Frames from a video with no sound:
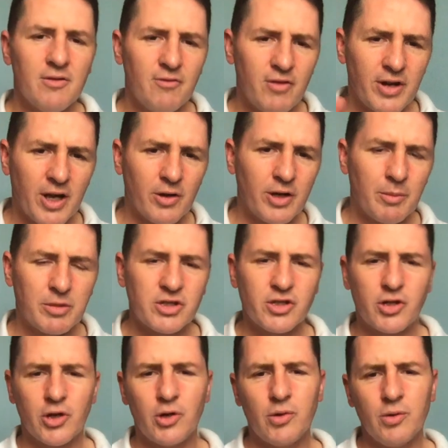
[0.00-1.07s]
Video number
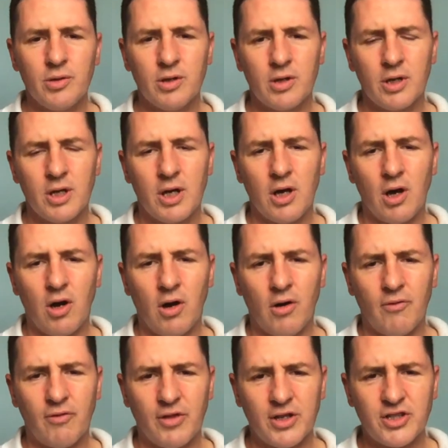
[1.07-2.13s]
2
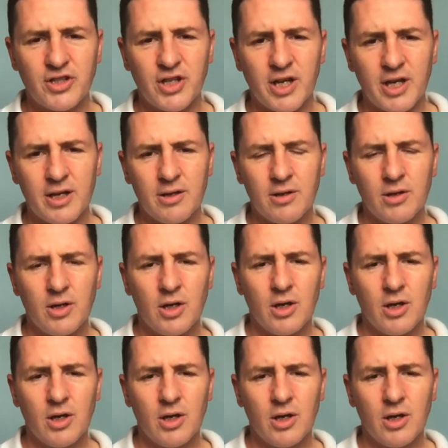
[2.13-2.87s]
of this year,